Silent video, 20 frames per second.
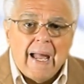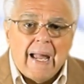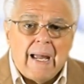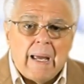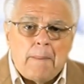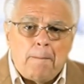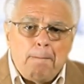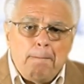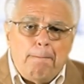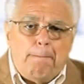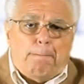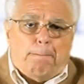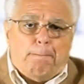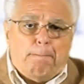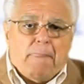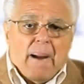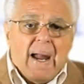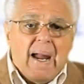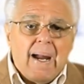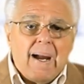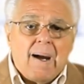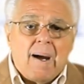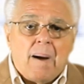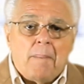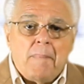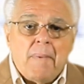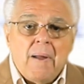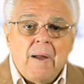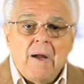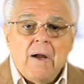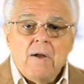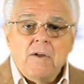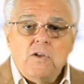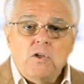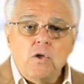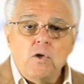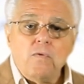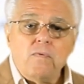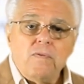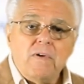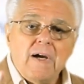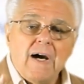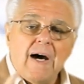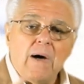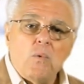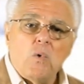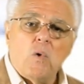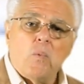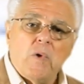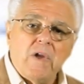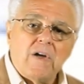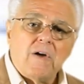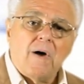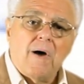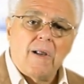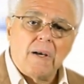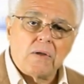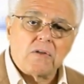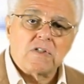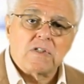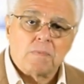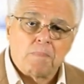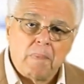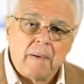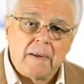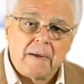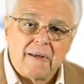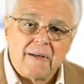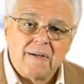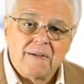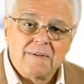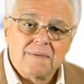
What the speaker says: and bam! You've got what we call a split.